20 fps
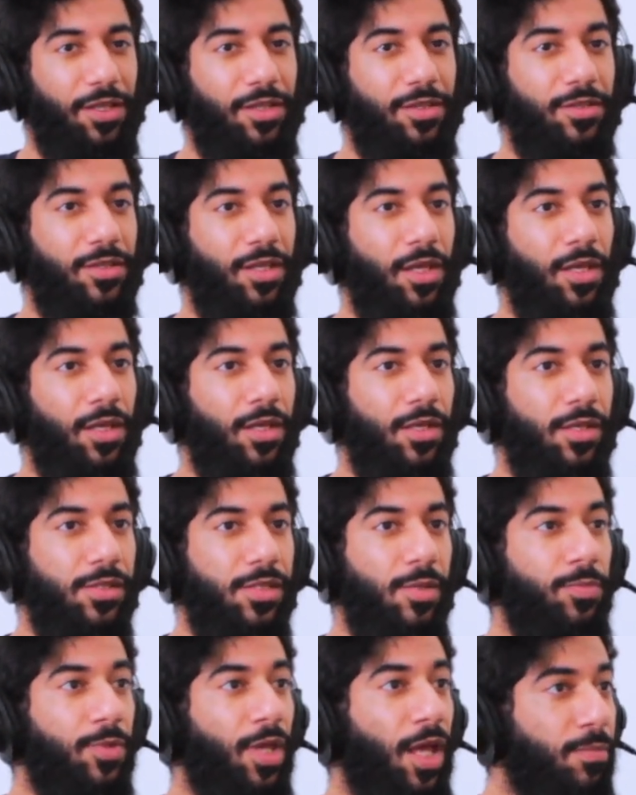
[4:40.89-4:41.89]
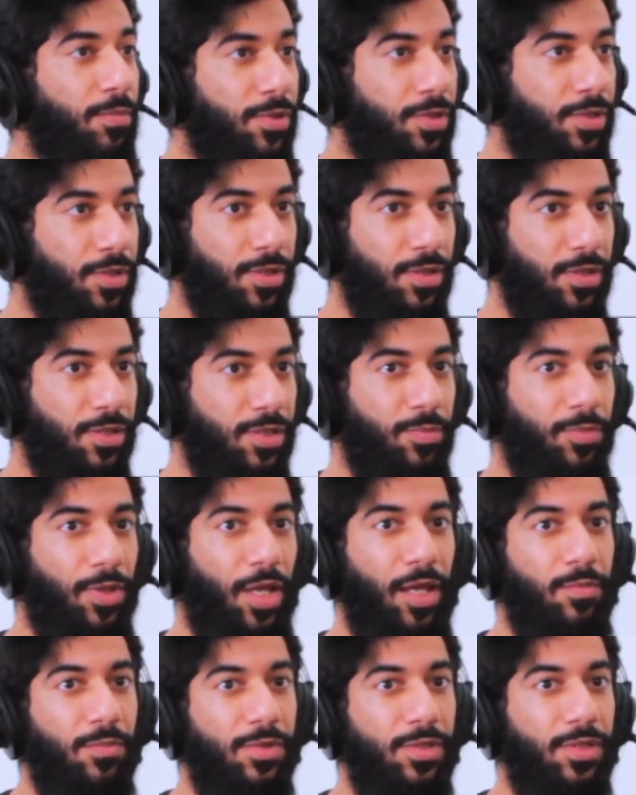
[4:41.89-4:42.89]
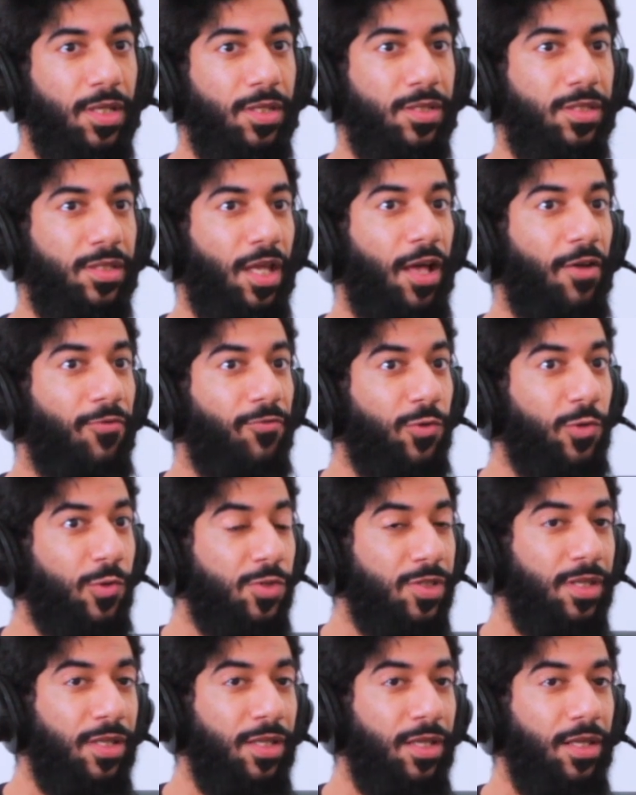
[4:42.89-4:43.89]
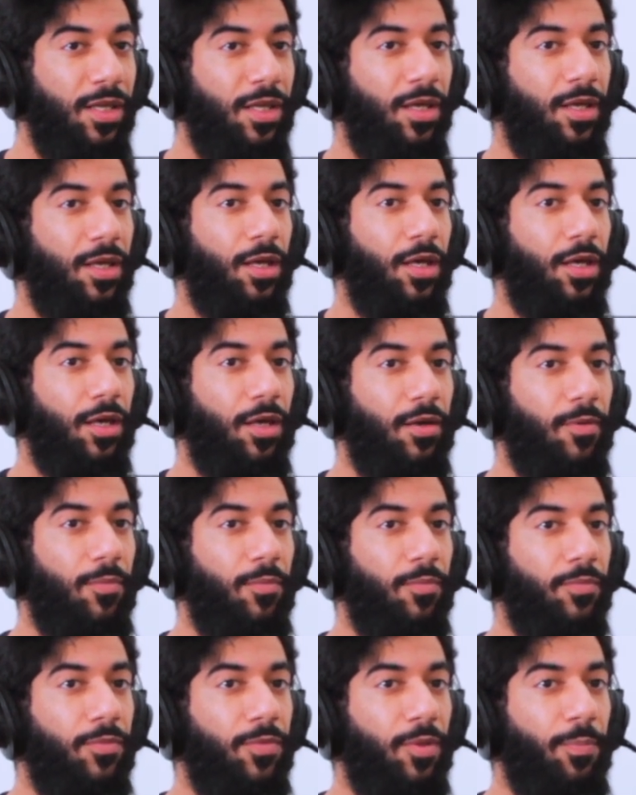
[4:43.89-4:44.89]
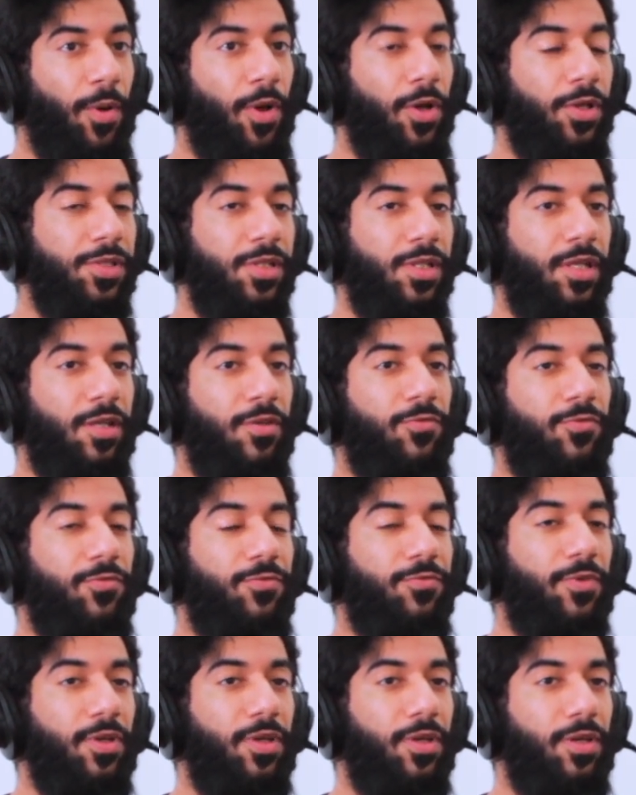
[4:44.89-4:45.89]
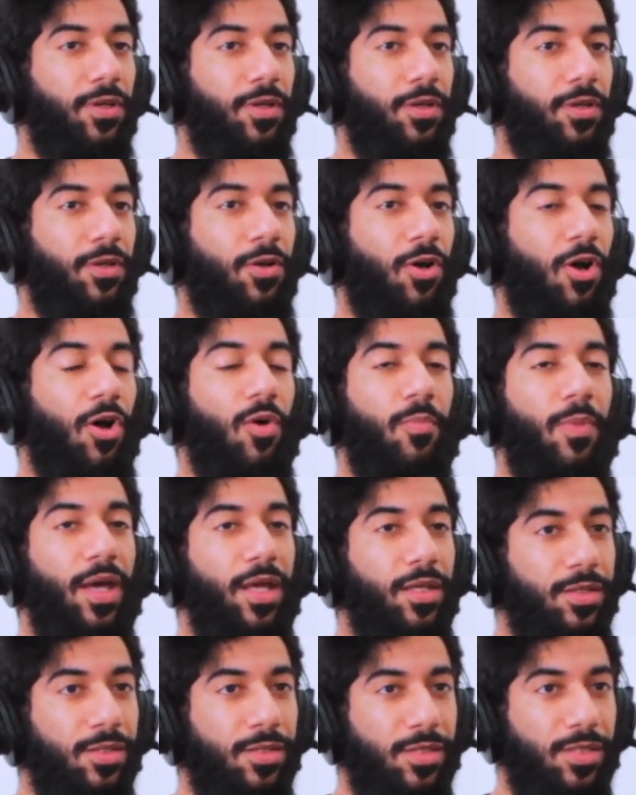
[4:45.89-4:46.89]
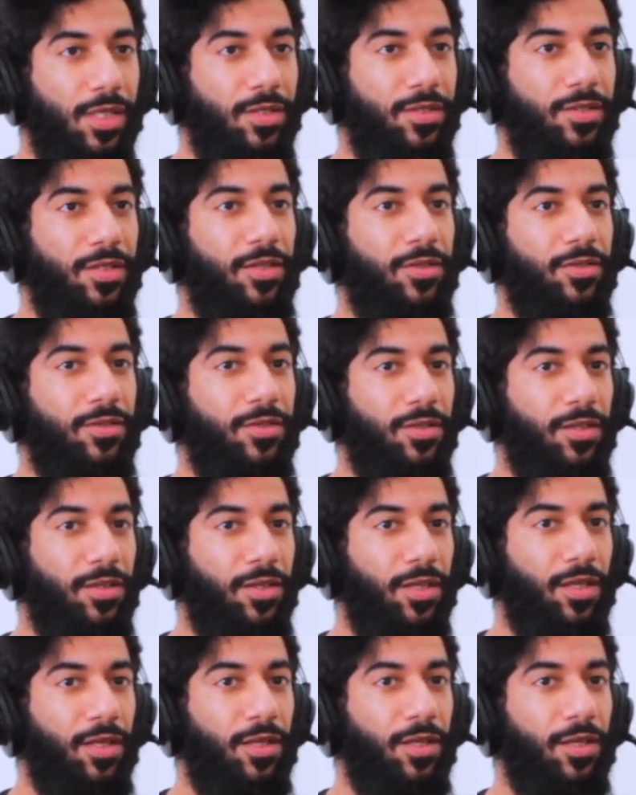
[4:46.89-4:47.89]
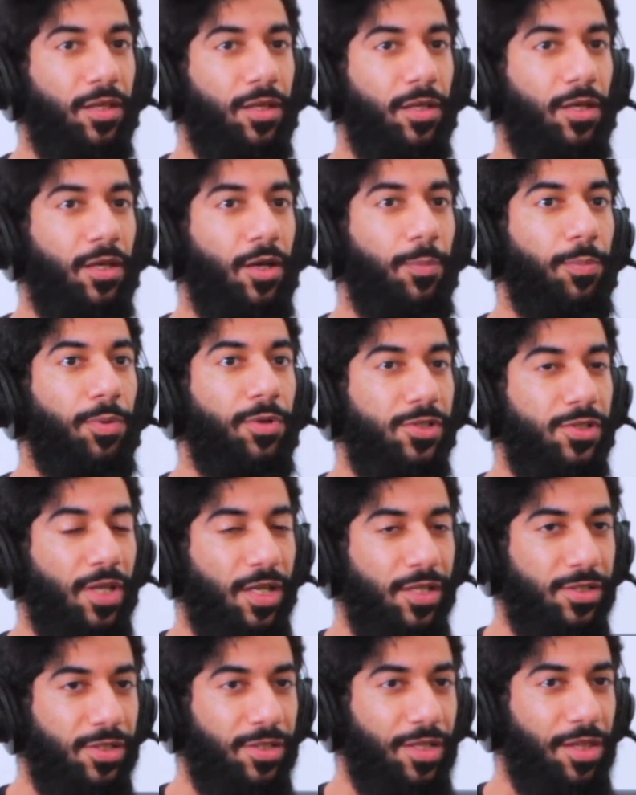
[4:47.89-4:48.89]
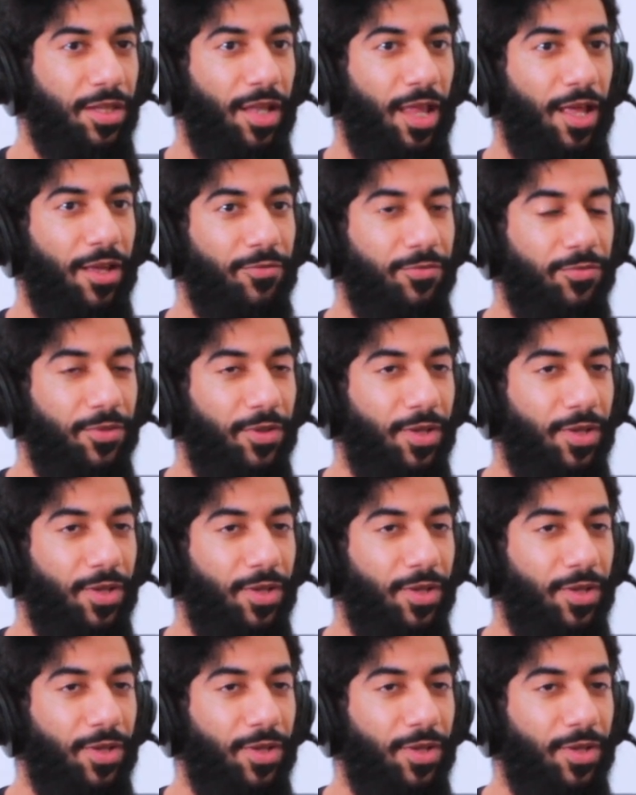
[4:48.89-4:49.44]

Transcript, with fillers: And sometimes, uh, sometimes it's tough. You see um, the positive uh, comments and, and the appreciation and the love,